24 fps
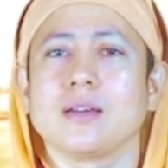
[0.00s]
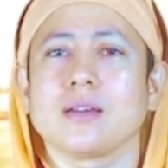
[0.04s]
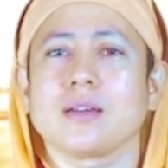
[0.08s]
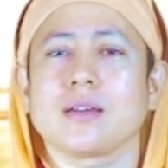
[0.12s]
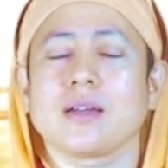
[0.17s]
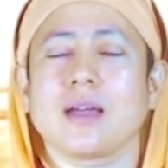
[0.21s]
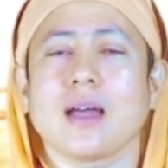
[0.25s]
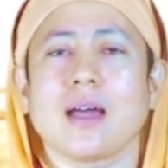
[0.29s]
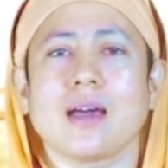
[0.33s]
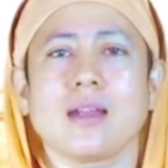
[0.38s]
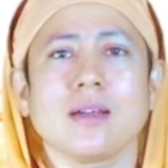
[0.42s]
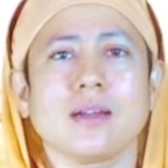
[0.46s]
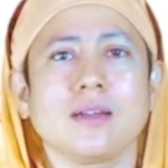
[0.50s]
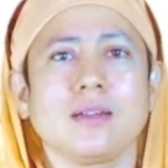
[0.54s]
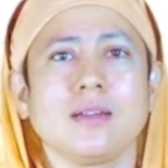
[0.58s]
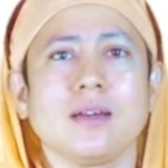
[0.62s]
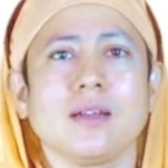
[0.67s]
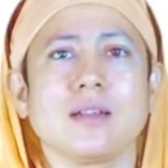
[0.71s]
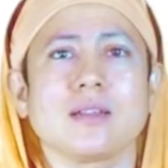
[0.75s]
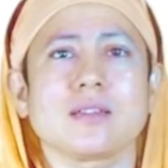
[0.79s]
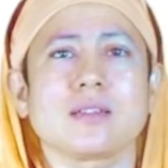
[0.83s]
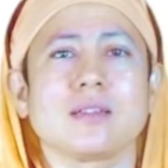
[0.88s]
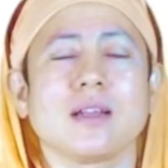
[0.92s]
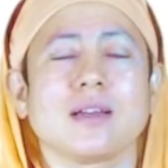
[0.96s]
character
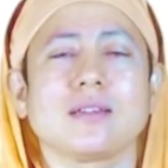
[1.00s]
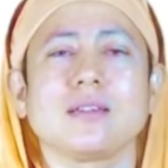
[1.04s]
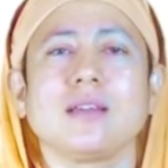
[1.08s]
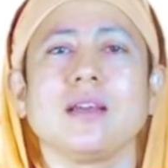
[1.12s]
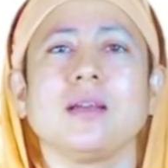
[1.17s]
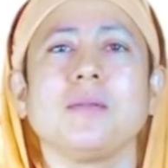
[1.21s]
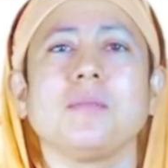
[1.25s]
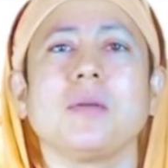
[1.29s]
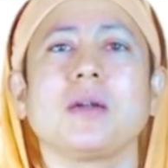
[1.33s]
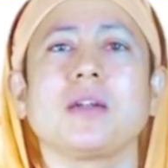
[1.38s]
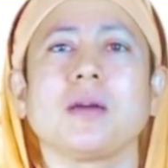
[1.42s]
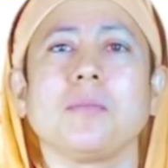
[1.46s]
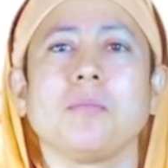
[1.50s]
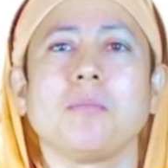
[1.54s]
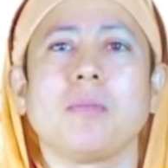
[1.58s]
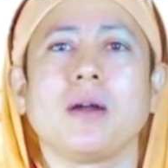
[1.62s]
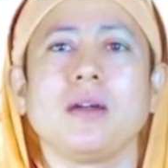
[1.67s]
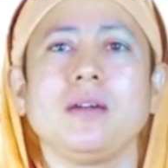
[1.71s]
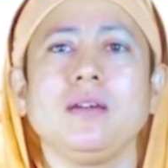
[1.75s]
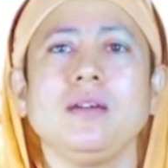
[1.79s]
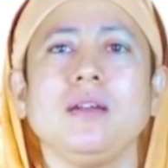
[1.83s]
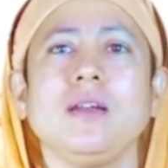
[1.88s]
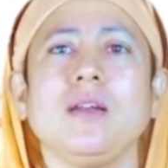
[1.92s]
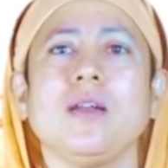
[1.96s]
is nothing but a
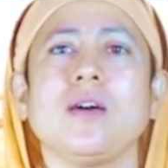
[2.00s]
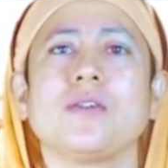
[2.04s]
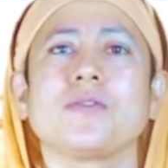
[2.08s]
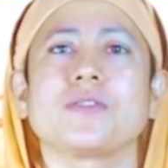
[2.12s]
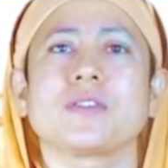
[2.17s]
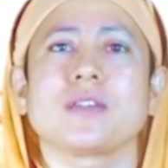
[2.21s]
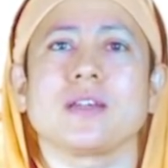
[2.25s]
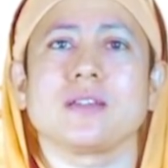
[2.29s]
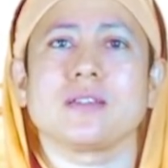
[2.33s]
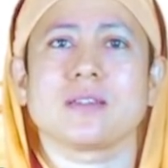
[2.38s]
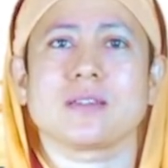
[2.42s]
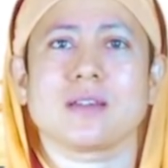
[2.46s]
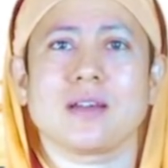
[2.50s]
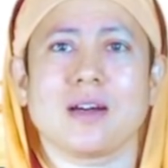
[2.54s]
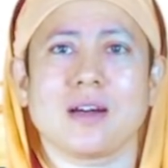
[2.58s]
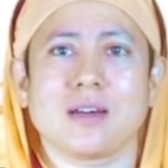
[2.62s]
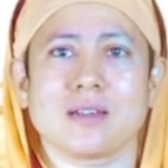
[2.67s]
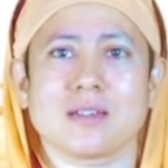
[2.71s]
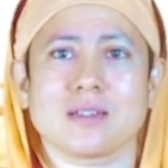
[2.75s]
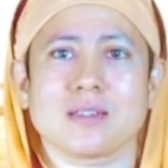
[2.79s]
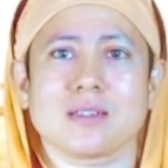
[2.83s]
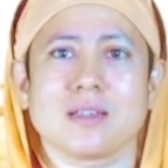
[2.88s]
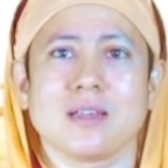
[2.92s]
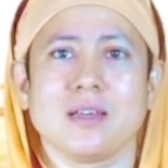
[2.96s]
bundle of
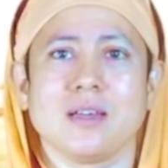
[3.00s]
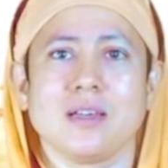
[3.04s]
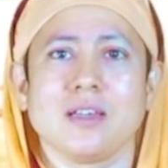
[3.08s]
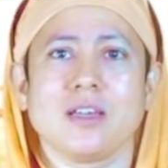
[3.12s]
sanskars.